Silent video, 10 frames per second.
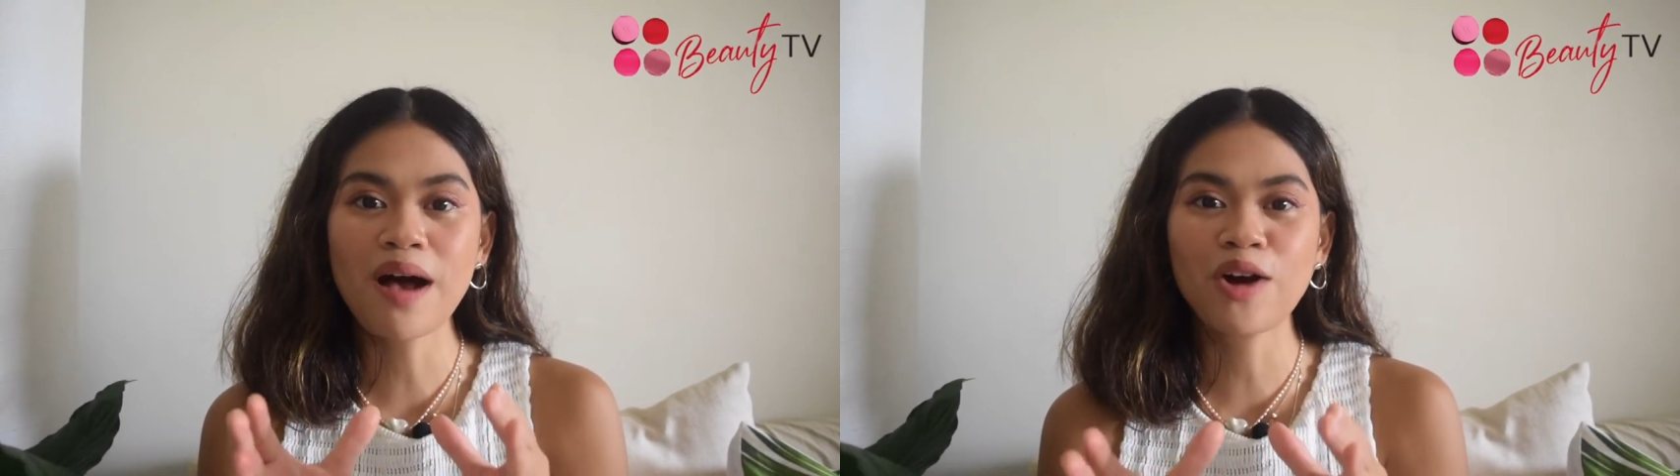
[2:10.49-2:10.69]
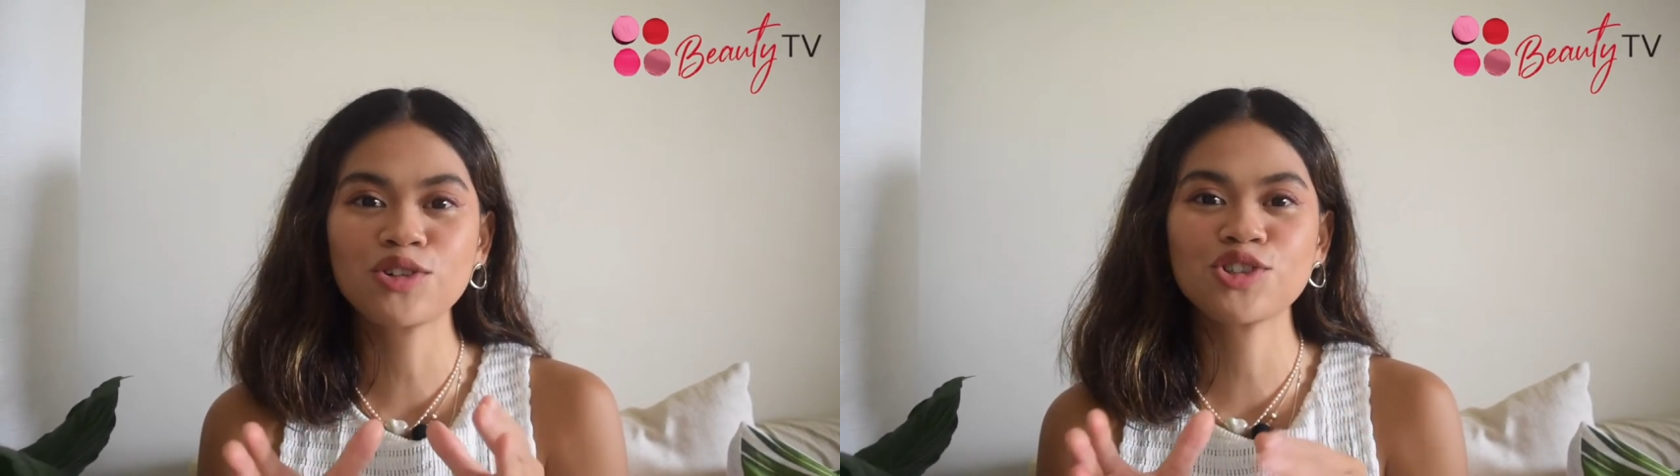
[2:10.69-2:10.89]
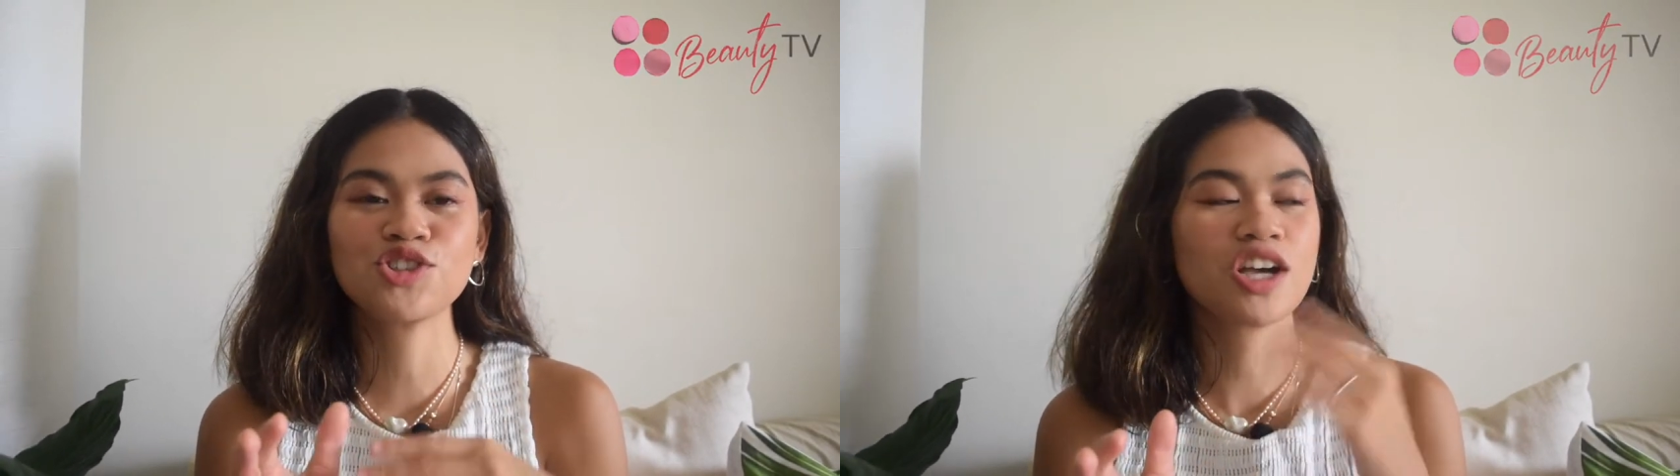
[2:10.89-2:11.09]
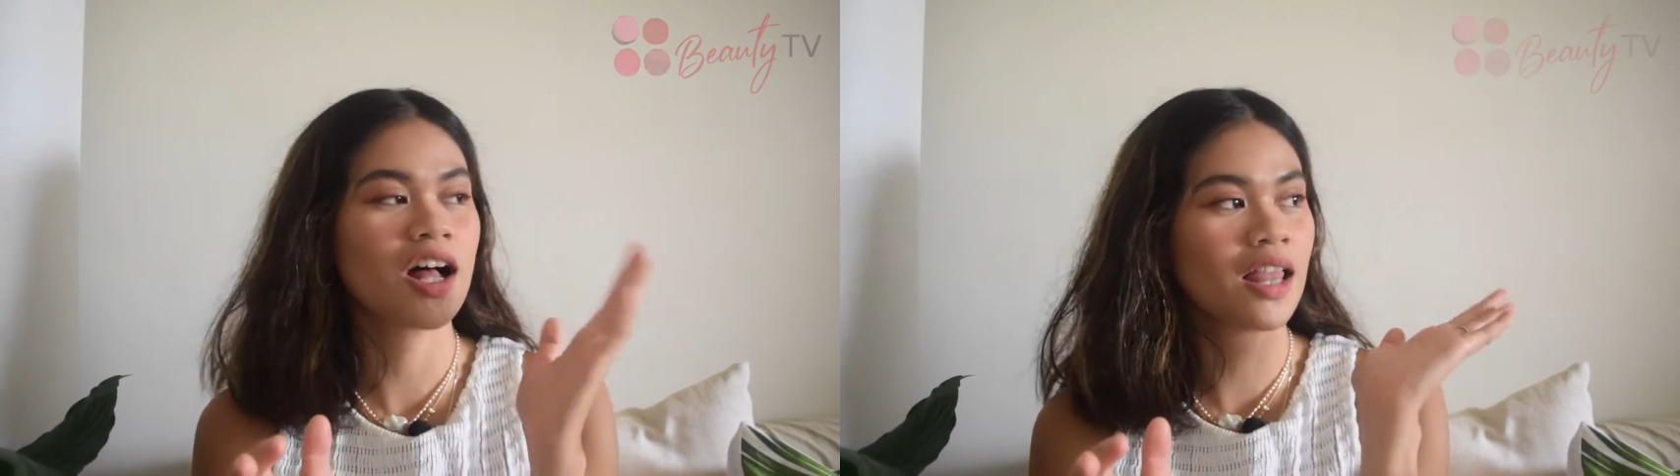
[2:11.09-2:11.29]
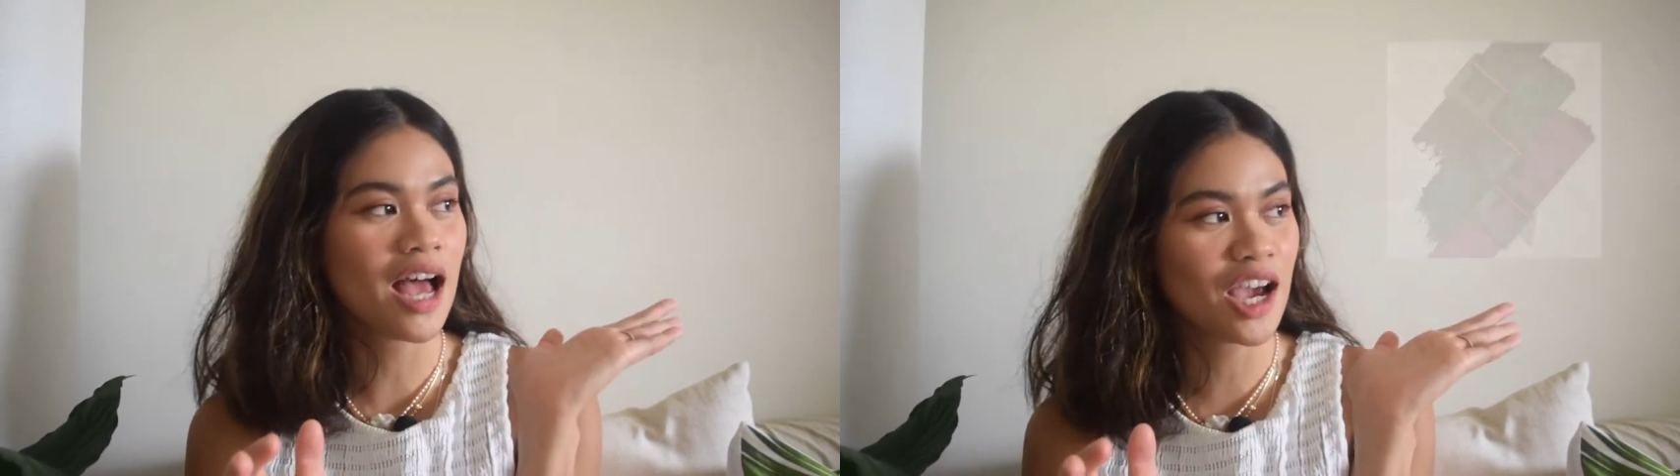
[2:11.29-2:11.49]
Powder
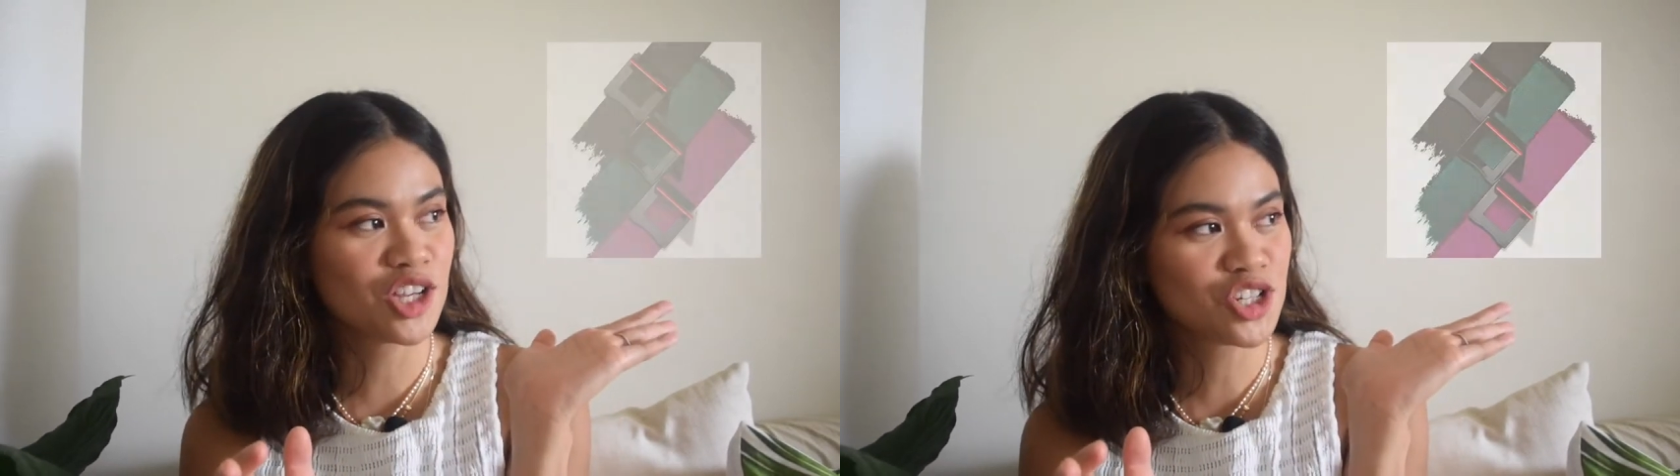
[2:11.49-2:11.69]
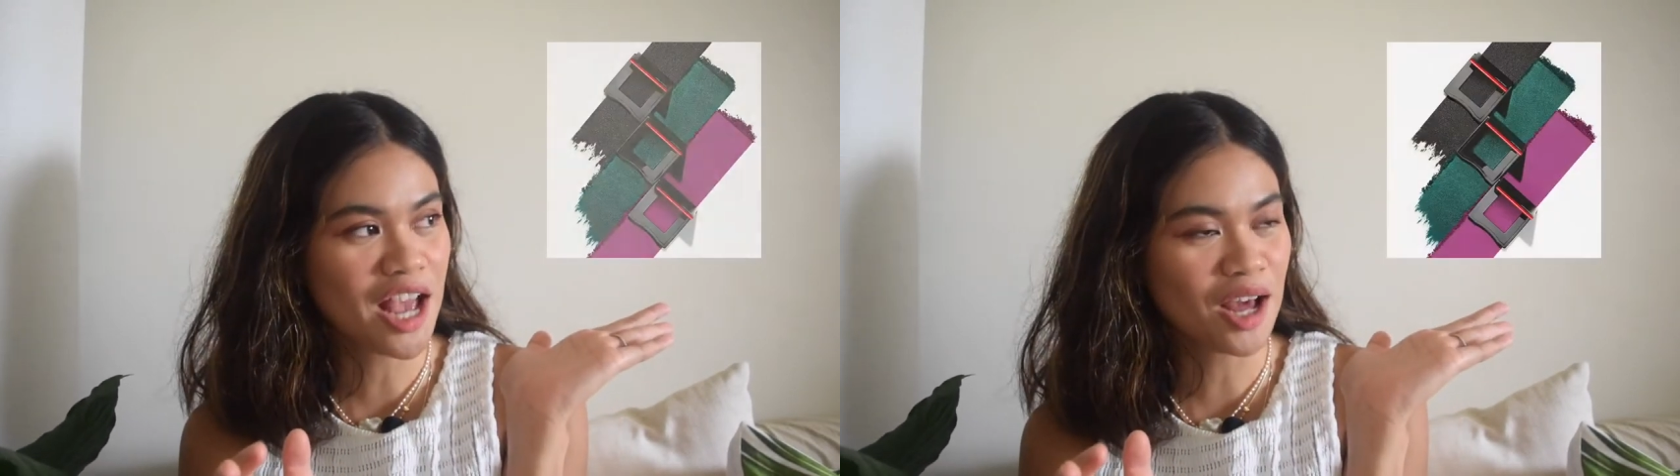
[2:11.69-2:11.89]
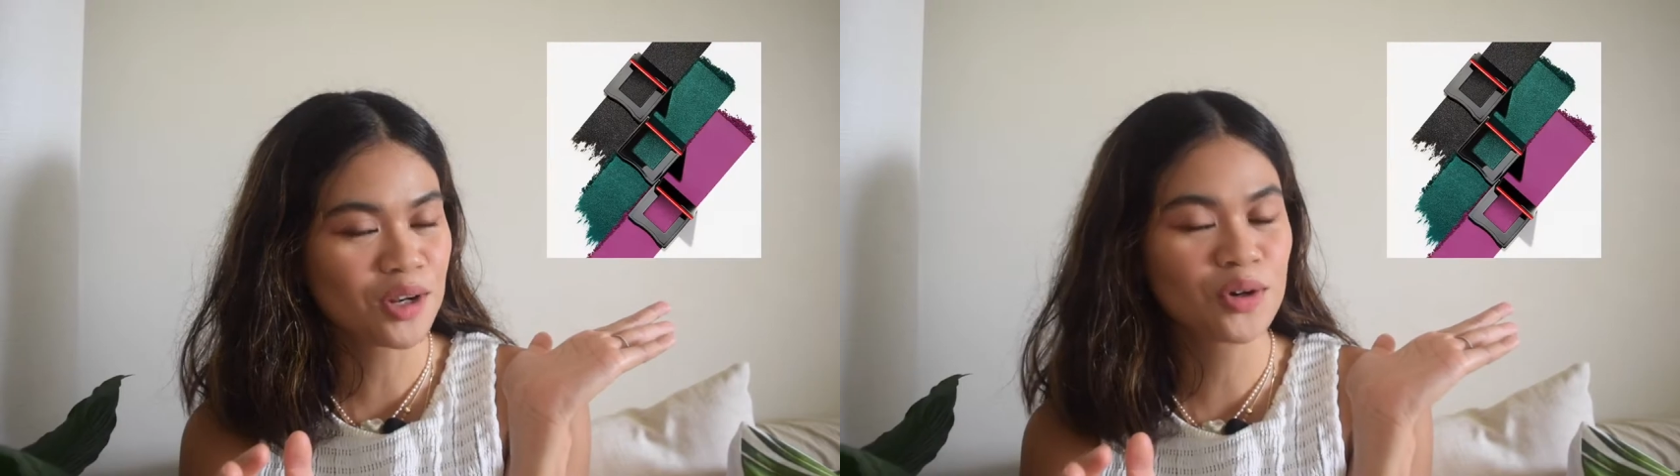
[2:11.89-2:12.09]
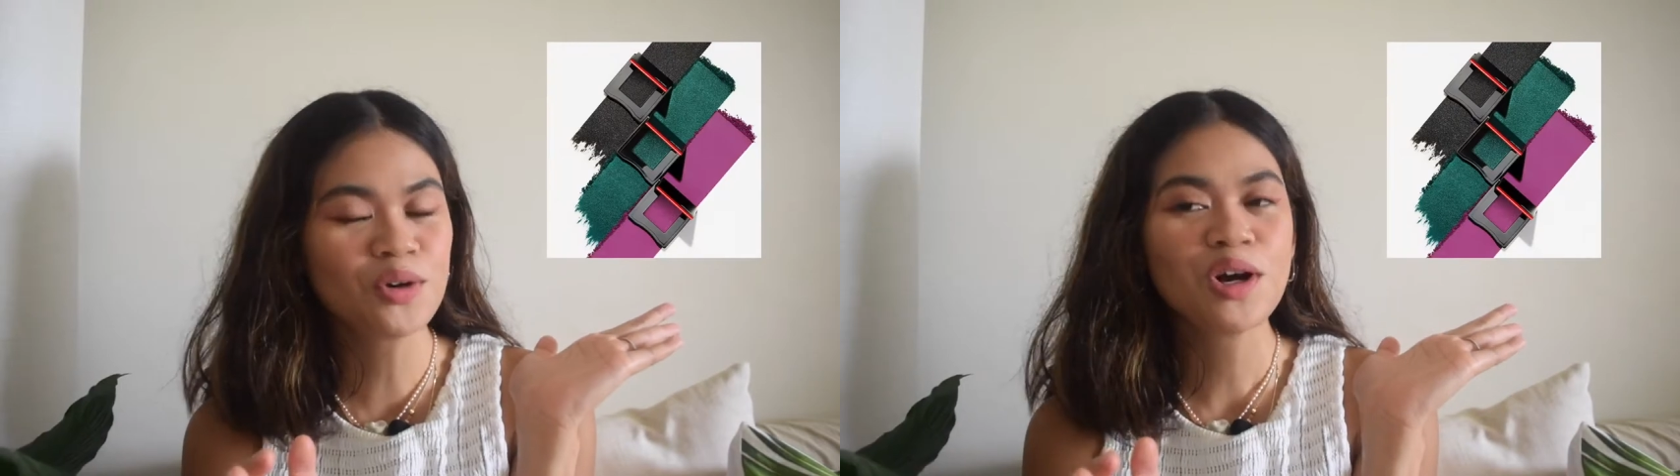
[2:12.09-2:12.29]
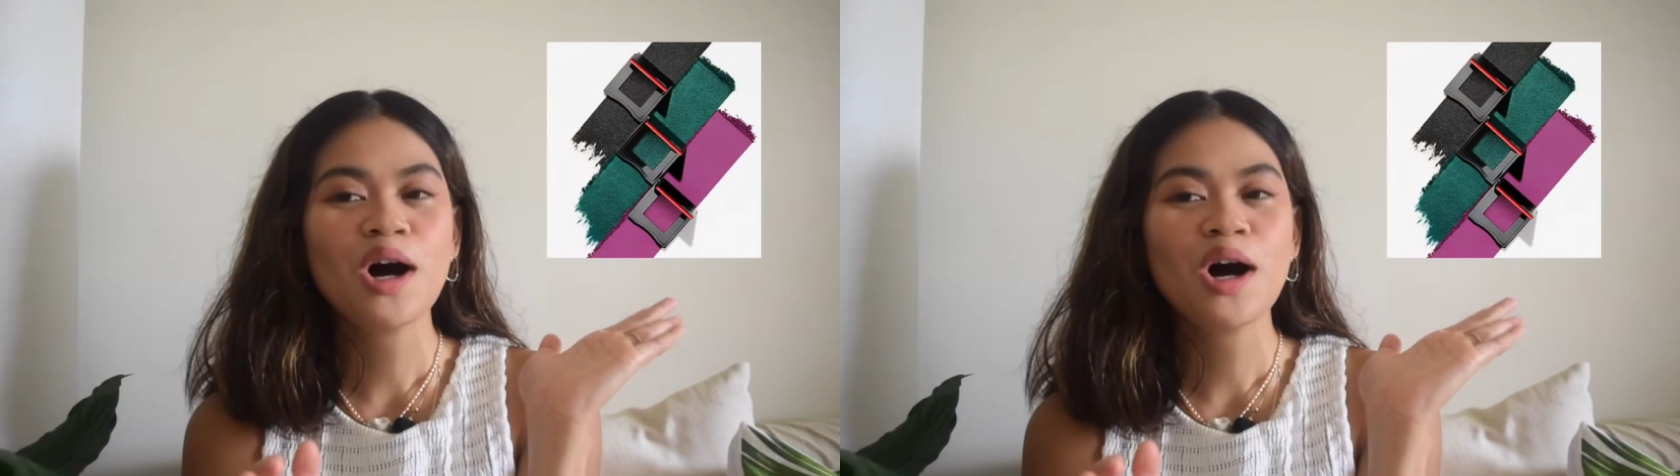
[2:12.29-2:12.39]
Gel Eyeshadow